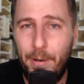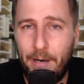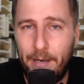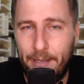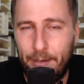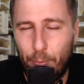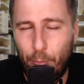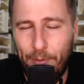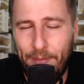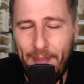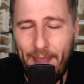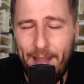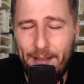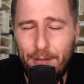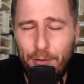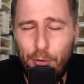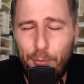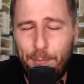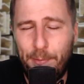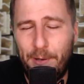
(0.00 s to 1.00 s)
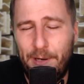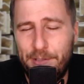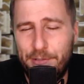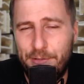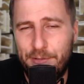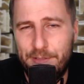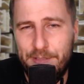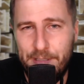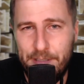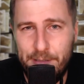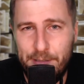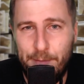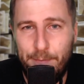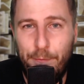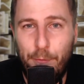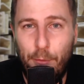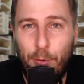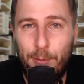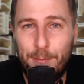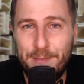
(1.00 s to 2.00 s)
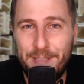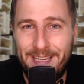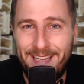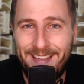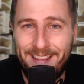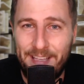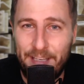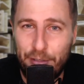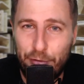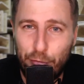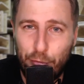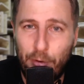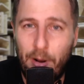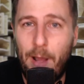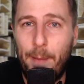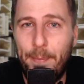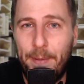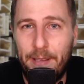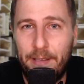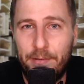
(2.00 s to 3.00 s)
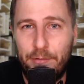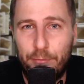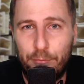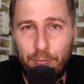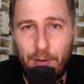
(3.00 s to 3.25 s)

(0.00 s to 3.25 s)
But when that low-pressure system forms in the tropics,